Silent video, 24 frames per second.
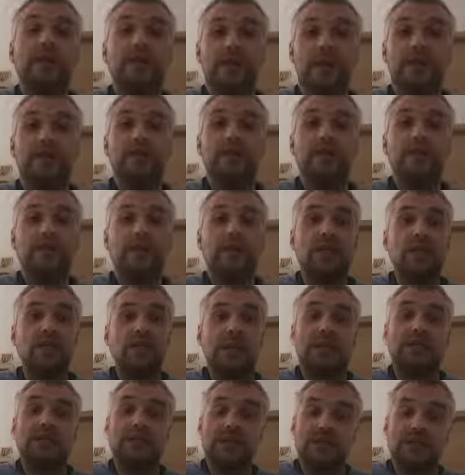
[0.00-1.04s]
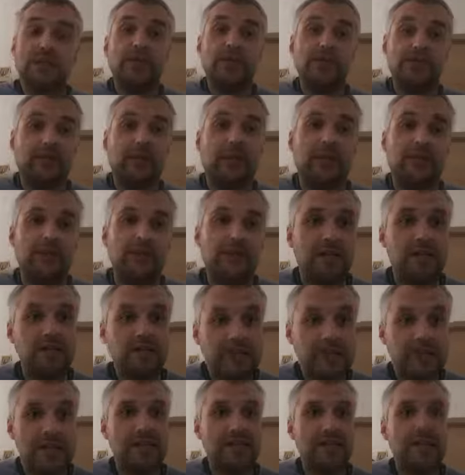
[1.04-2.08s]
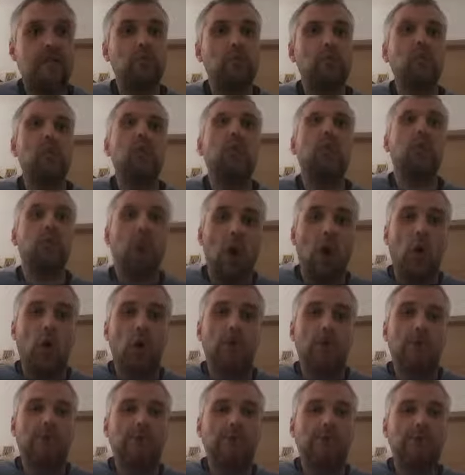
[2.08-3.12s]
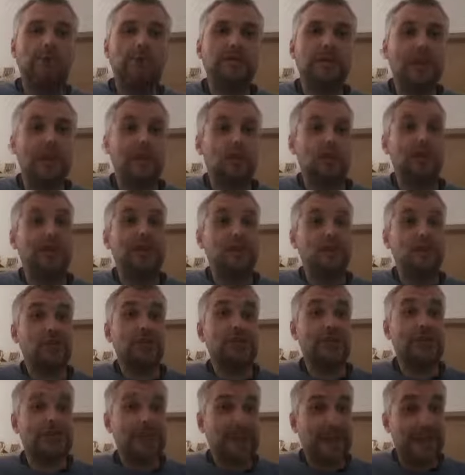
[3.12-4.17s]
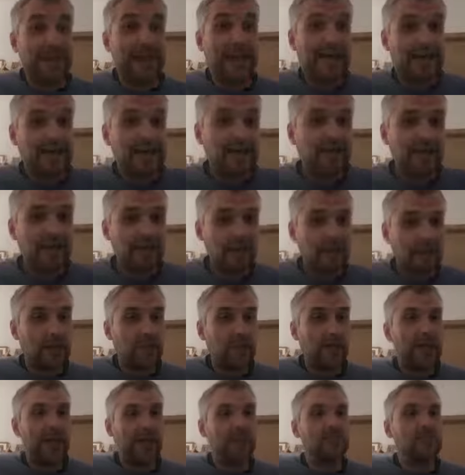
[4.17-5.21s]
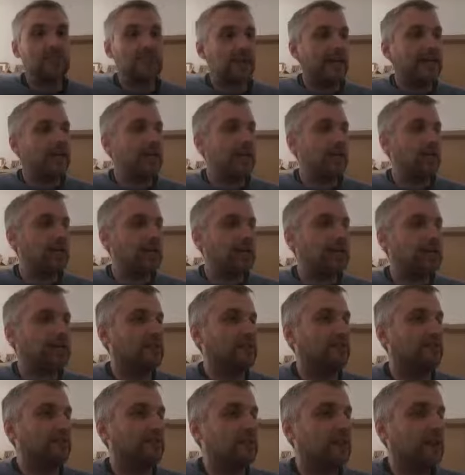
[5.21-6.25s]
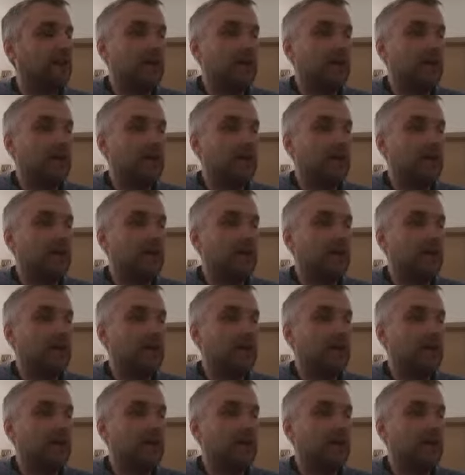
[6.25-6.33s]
Captain says, well, yes, sir. Indeed, then we will know how they actually get attacking an enemy and take an objective.